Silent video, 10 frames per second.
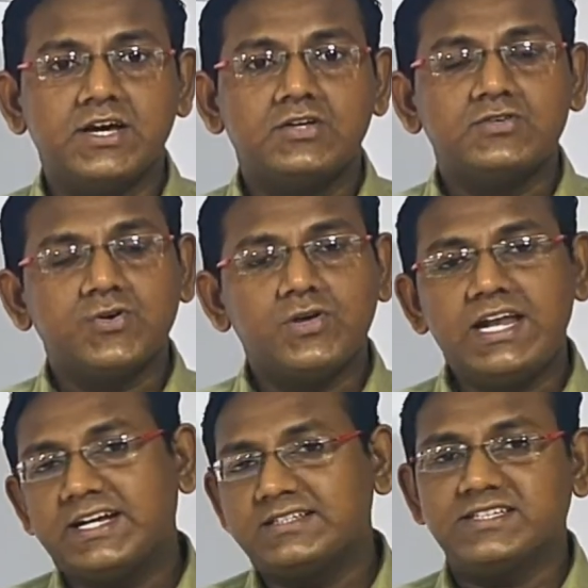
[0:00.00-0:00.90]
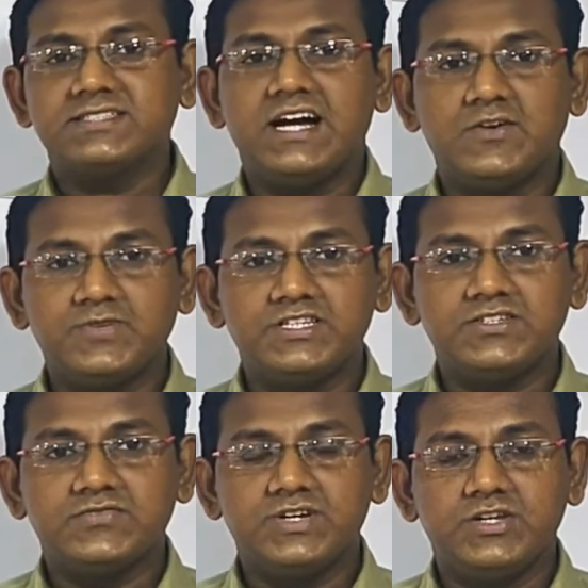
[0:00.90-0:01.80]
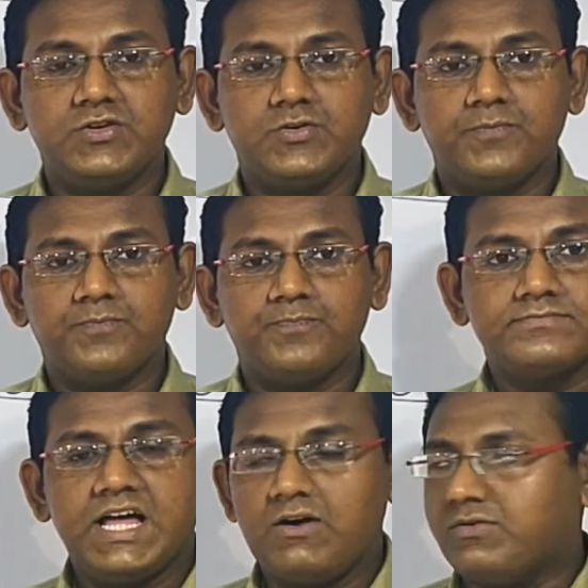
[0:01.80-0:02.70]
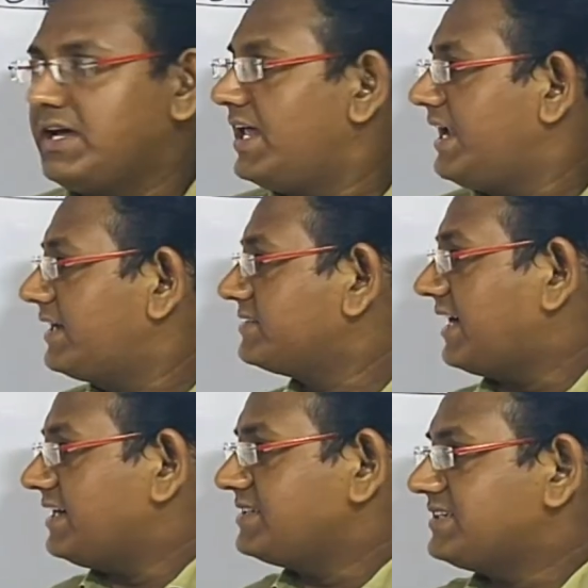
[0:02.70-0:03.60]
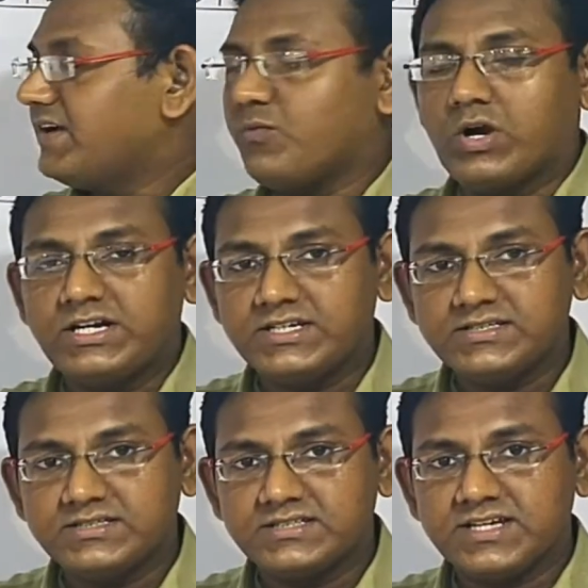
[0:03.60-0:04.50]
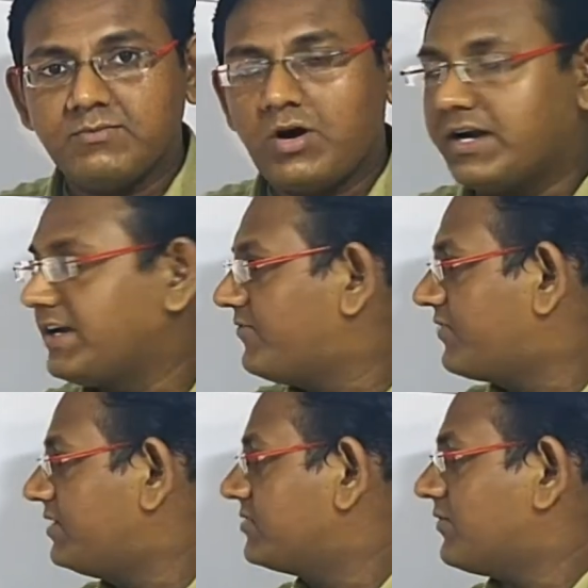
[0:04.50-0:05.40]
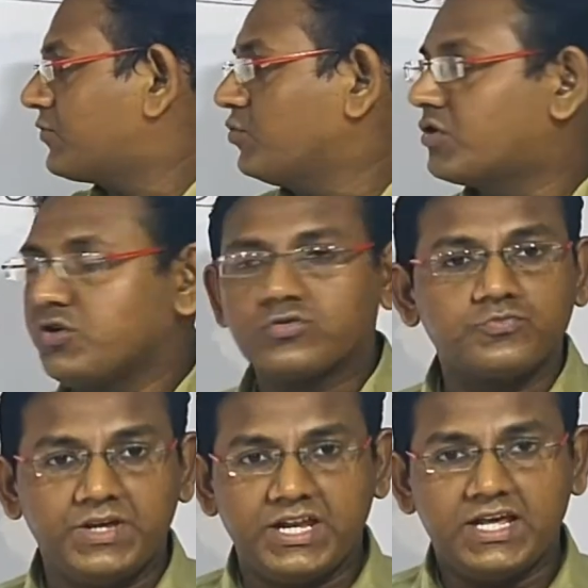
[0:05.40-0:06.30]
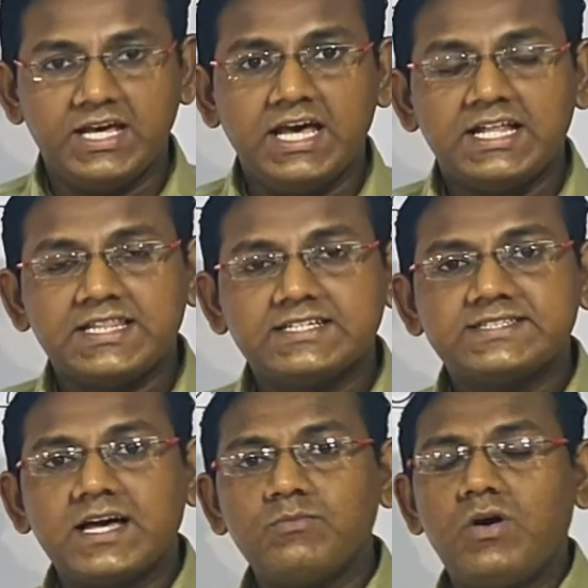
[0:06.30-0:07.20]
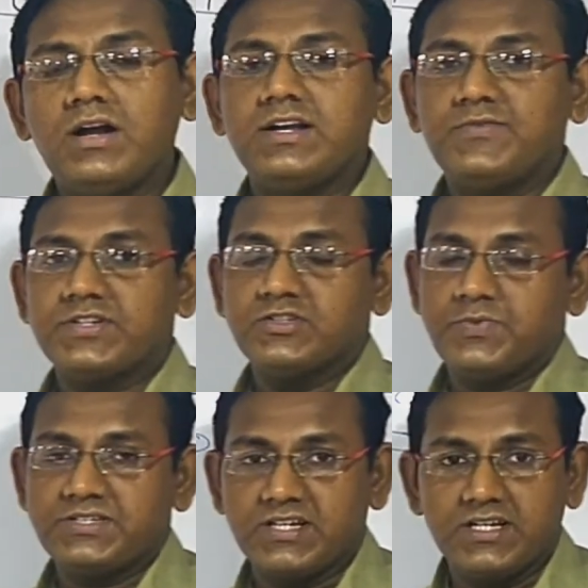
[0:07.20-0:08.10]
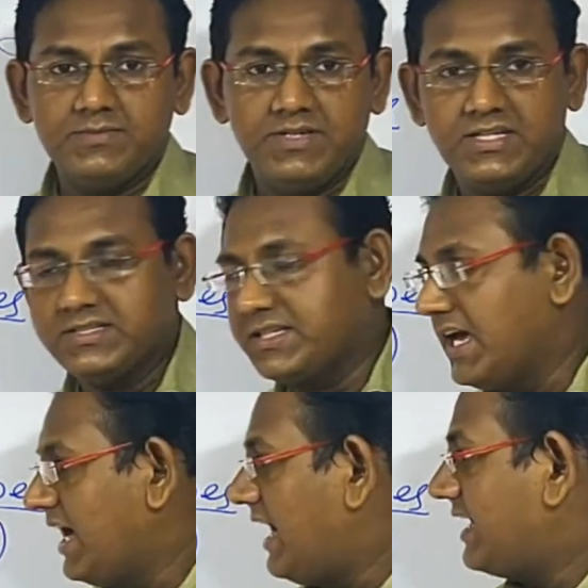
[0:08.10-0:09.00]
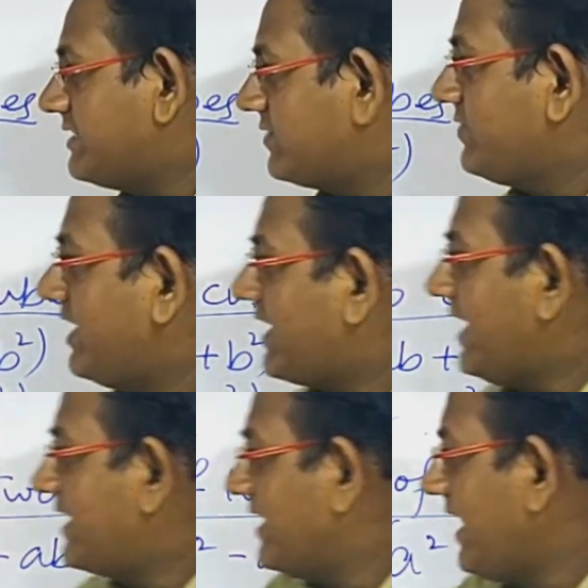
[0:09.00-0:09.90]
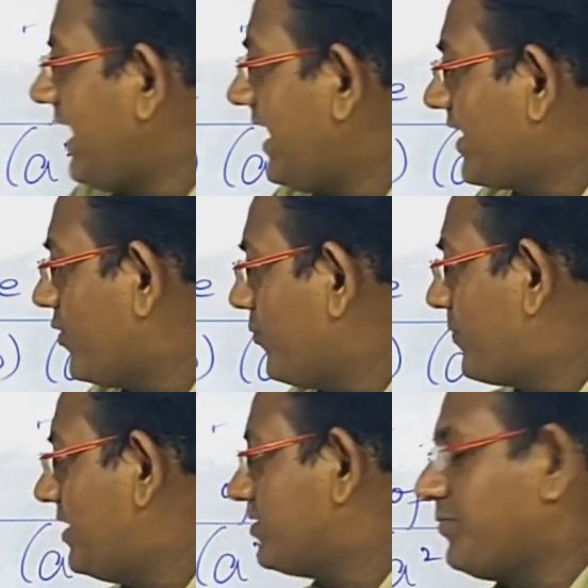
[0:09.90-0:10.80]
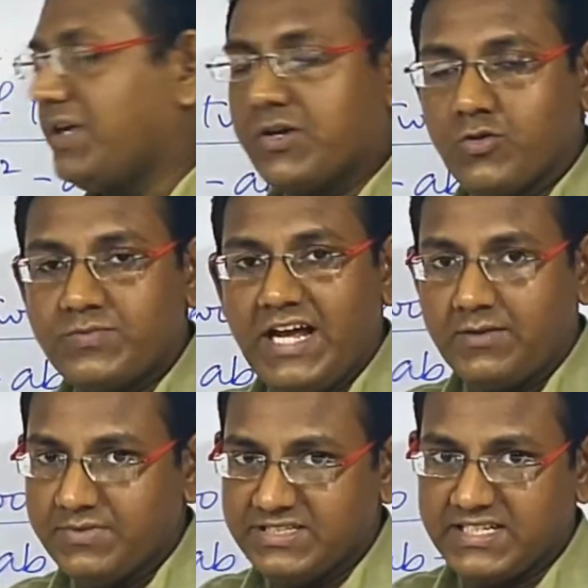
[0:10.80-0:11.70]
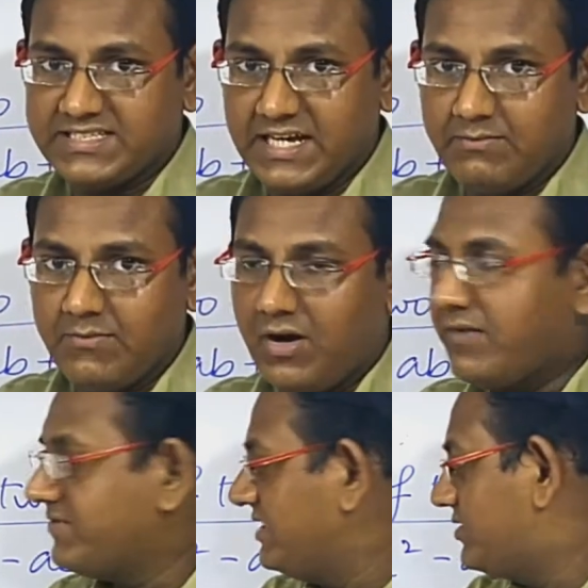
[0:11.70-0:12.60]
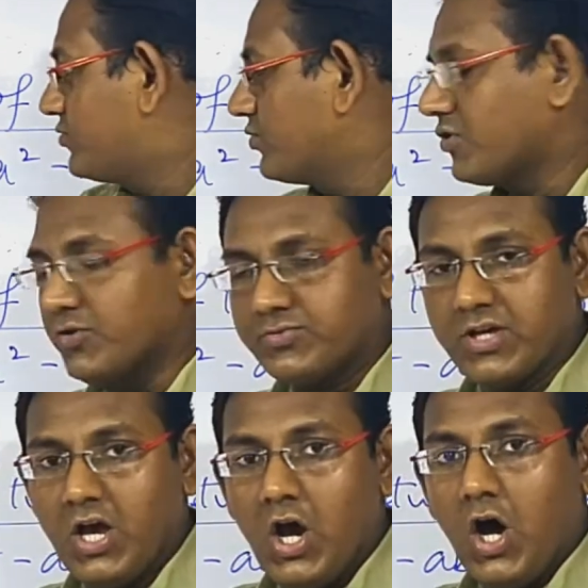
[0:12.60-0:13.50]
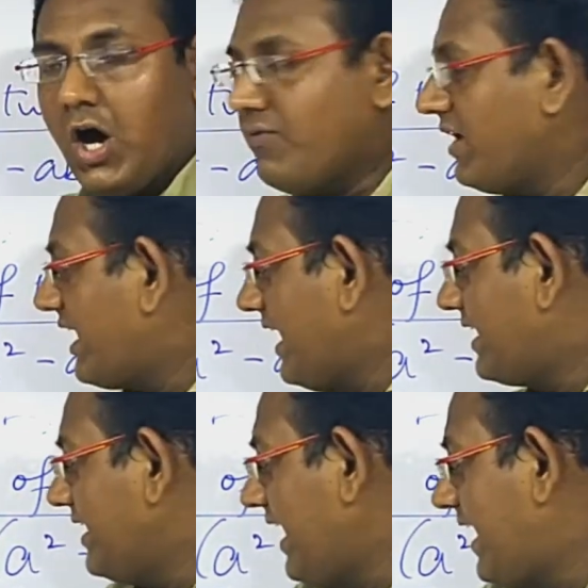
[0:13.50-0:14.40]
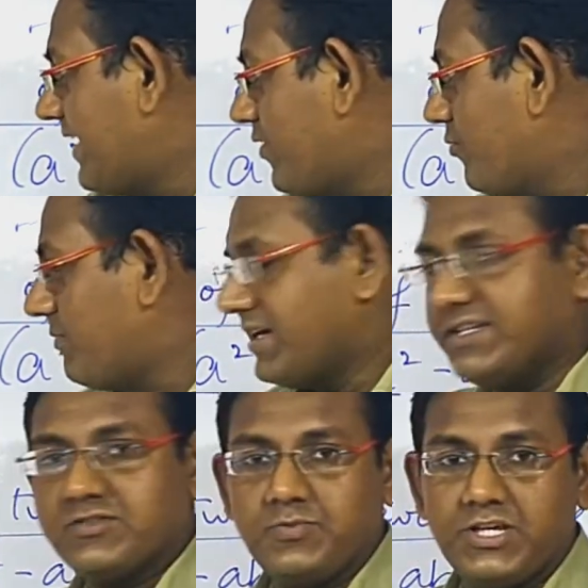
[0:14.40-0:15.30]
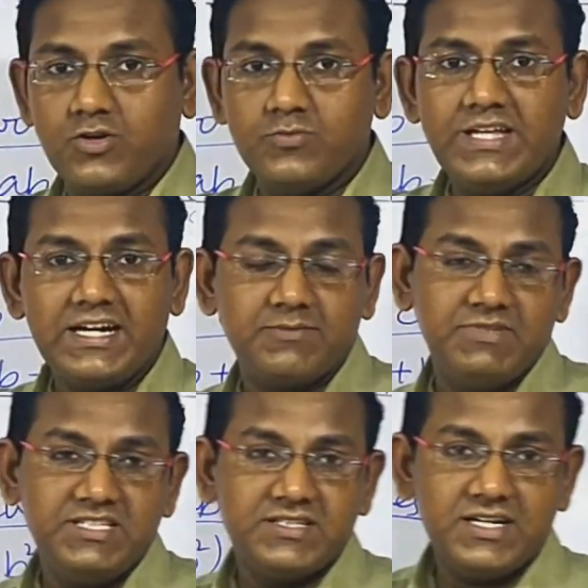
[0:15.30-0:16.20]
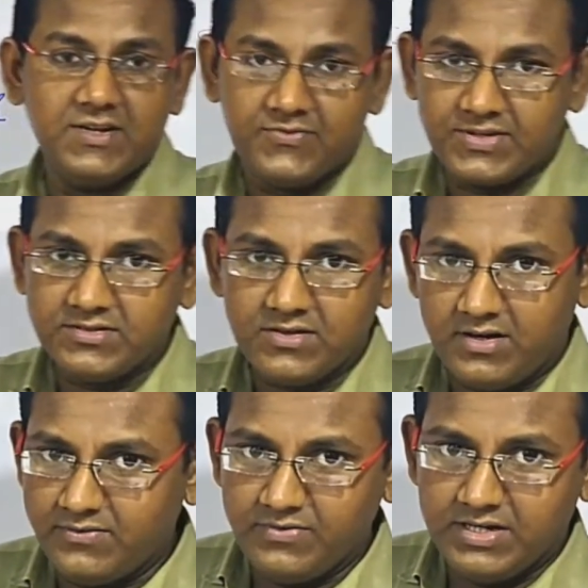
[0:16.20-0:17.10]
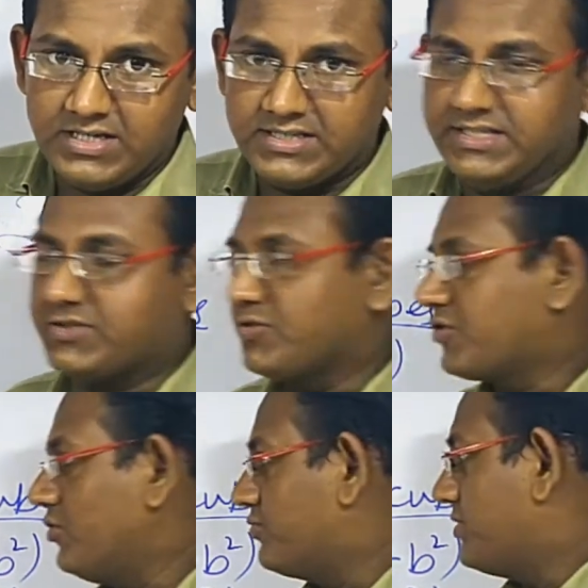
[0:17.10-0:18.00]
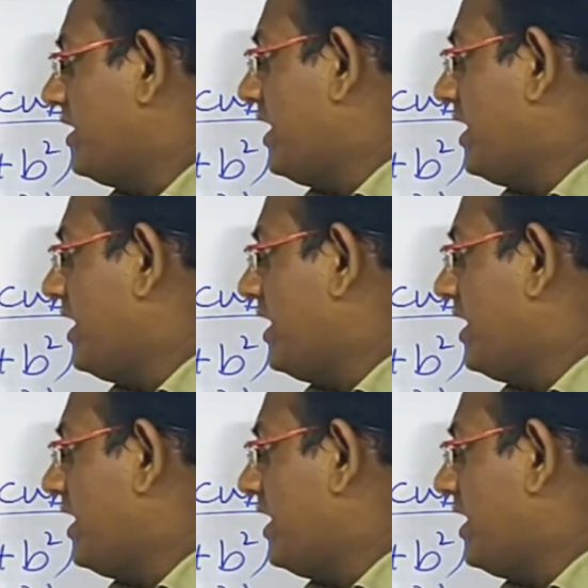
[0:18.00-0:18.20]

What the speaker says: So let us start with this video. Now let us understand what does the sum or difference of two cubes mean. The sum or difference basically means either we are writing a cube plus b cube, that means the sum of these two cubes, or we are writing a cube minus b cube, that means the difference of these two cubes.